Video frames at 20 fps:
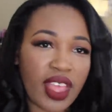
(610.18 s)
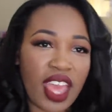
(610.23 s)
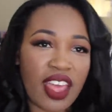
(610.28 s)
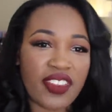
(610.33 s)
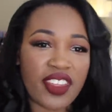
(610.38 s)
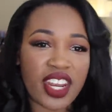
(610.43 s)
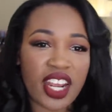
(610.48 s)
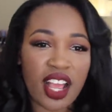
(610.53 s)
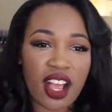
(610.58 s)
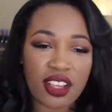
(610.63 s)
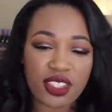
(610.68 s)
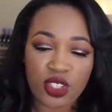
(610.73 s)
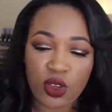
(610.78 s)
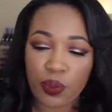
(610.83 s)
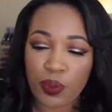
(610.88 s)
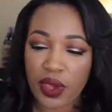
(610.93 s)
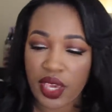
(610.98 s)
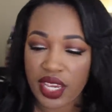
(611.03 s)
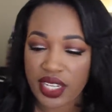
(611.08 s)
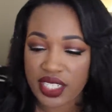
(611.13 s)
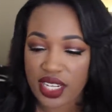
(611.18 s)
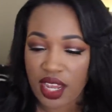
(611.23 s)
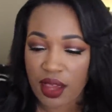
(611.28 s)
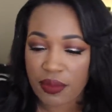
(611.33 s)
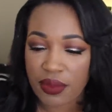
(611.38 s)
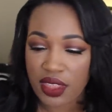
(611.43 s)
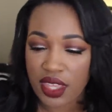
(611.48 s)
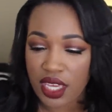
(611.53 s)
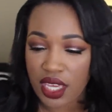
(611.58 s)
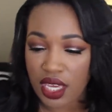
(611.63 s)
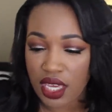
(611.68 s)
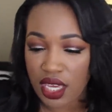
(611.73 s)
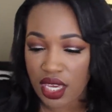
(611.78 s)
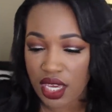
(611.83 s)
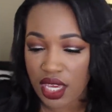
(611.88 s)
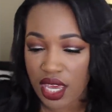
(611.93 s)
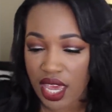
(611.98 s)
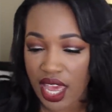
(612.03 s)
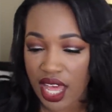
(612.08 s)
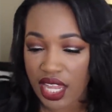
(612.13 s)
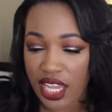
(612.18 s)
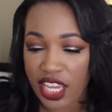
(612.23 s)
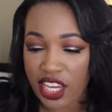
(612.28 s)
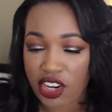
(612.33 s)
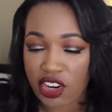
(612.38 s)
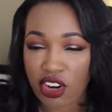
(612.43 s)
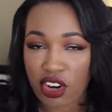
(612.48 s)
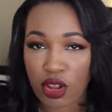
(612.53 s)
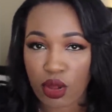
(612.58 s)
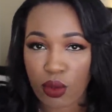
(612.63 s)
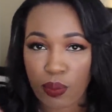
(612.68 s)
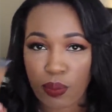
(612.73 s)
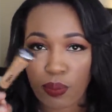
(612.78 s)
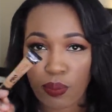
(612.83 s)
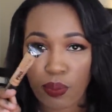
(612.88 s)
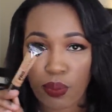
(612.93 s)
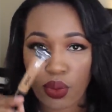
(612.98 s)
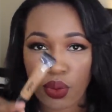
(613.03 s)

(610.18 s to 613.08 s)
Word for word: And then I also picked up the LA Girl